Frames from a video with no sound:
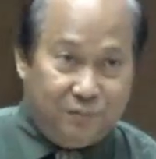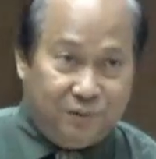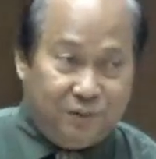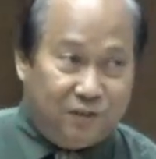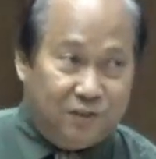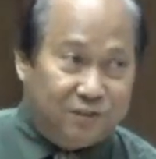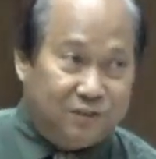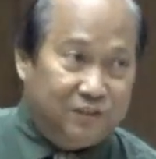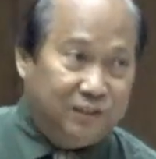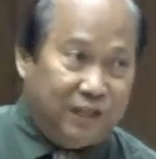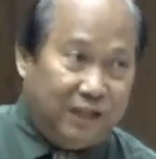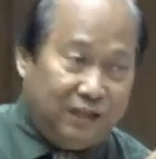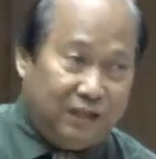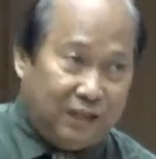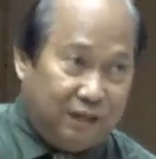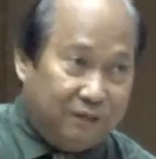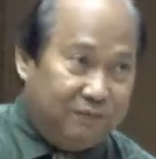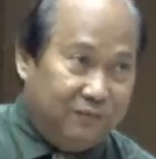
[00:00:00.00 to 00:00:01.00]
because they
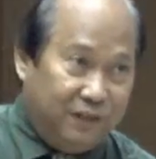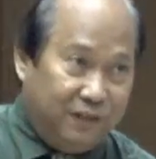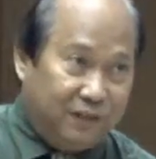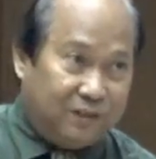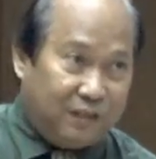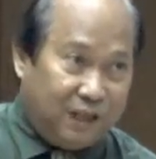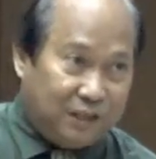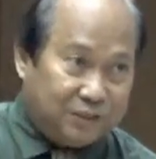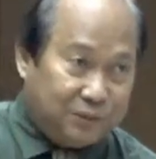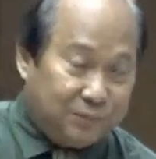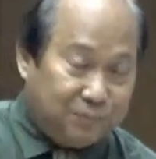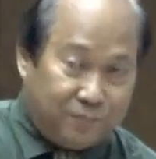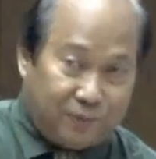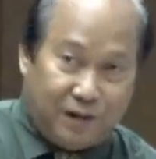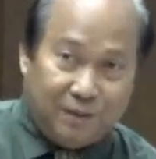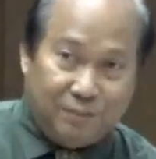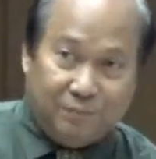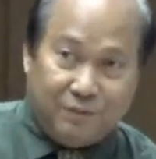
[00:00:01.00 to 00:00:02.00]
have it as
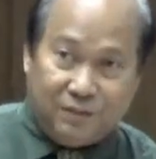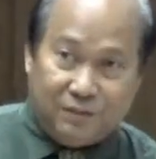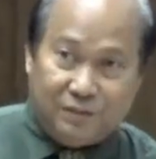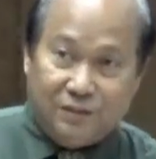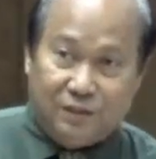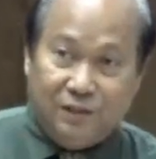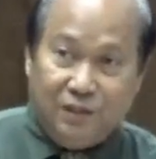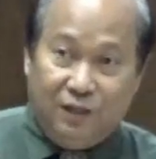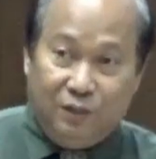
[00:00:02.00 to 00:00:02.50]
promise.